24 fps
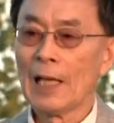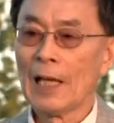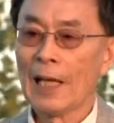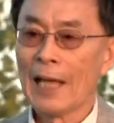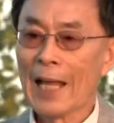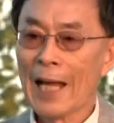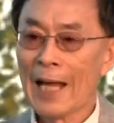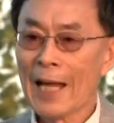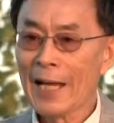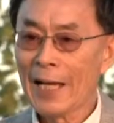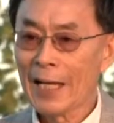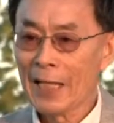
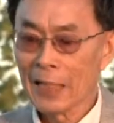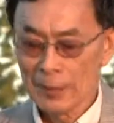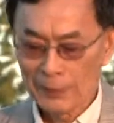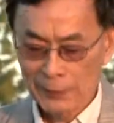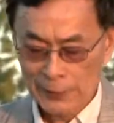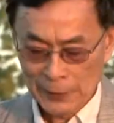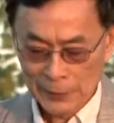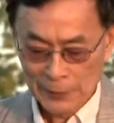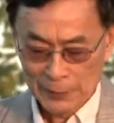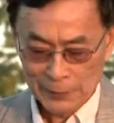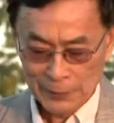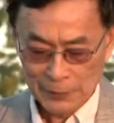
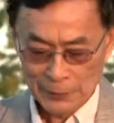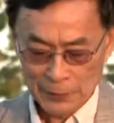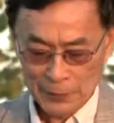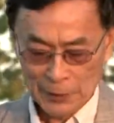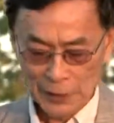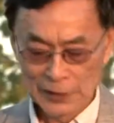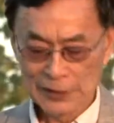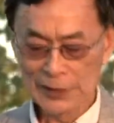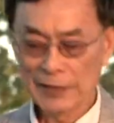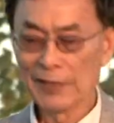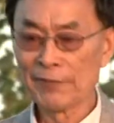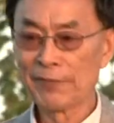Life
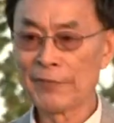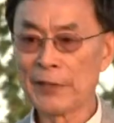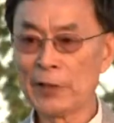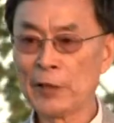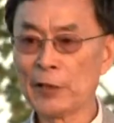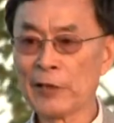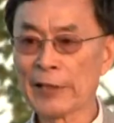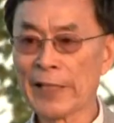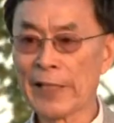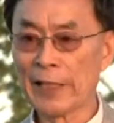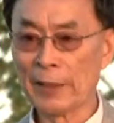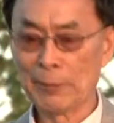is a
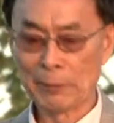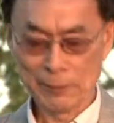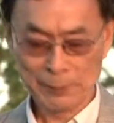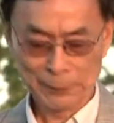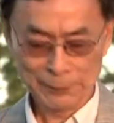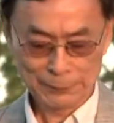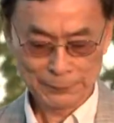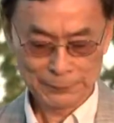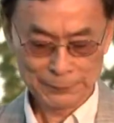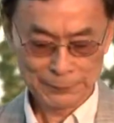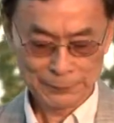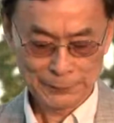video game,
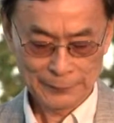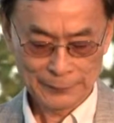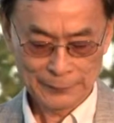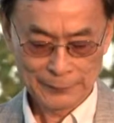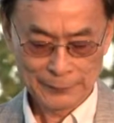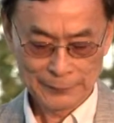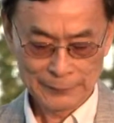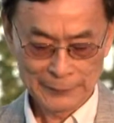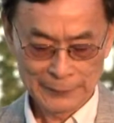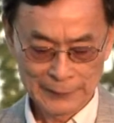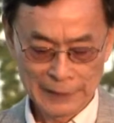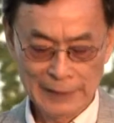
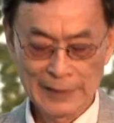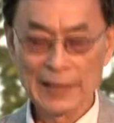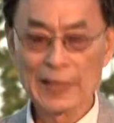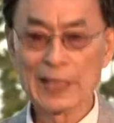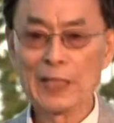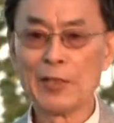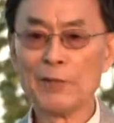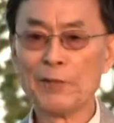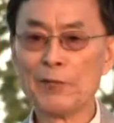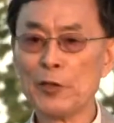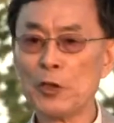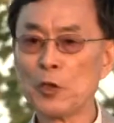
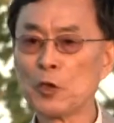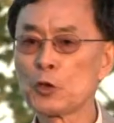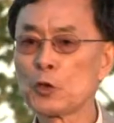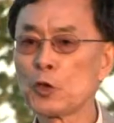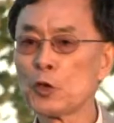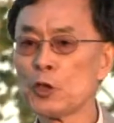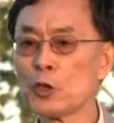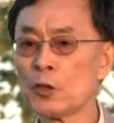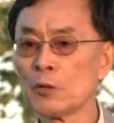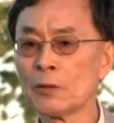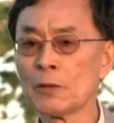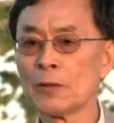a
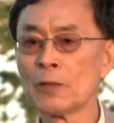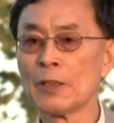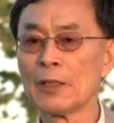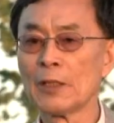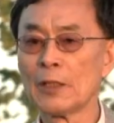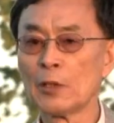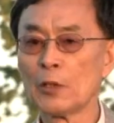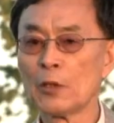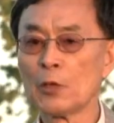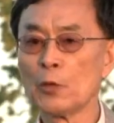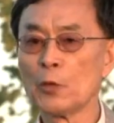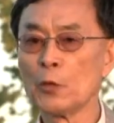virtual
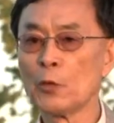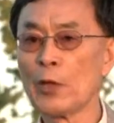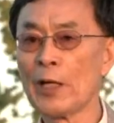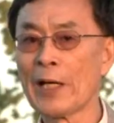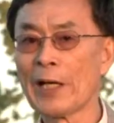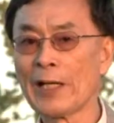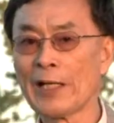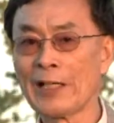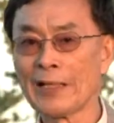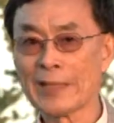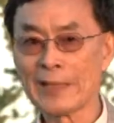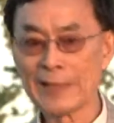
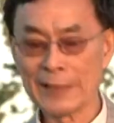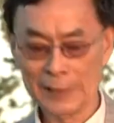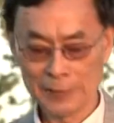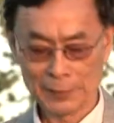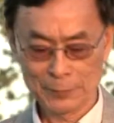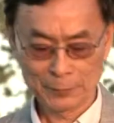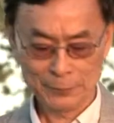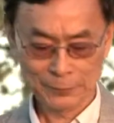reality.